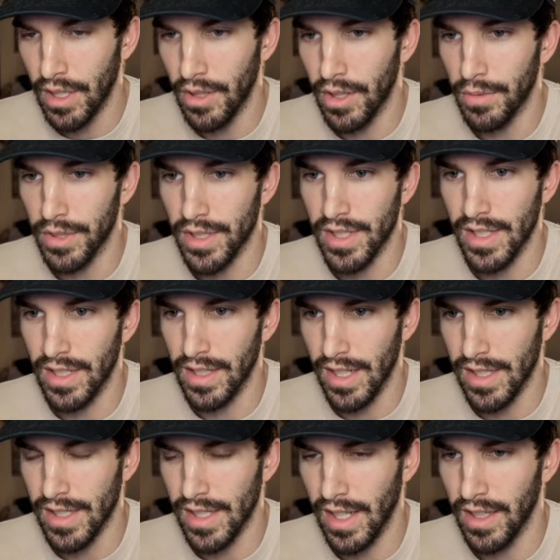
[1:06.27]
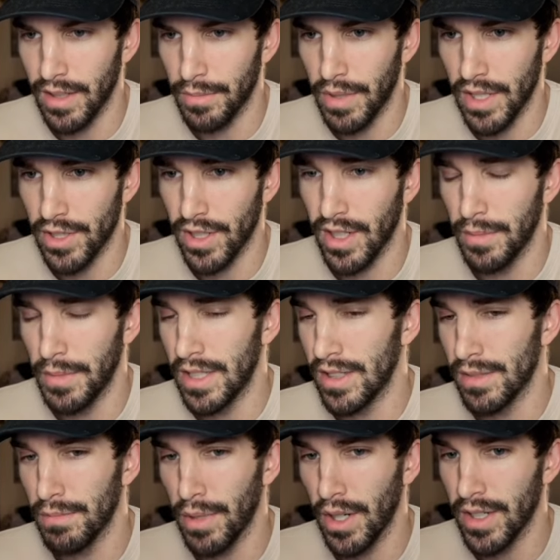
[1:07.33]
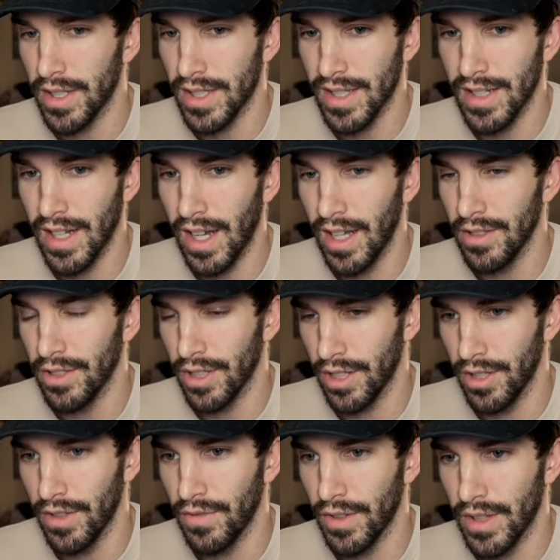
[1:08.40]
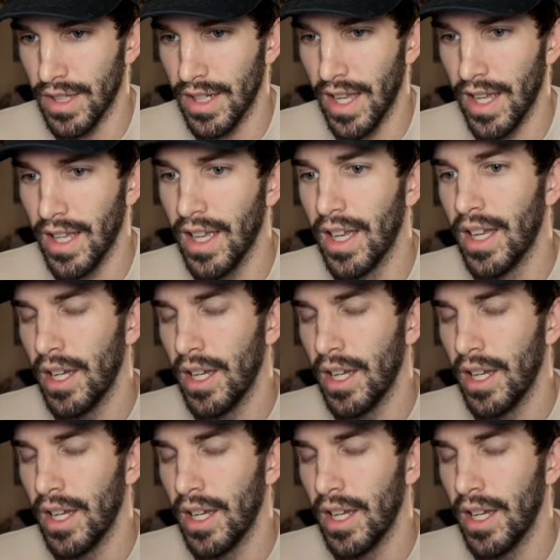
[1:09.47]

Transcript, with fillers: it. We're seeing that selling pressure come in. This bar does not look good for the day.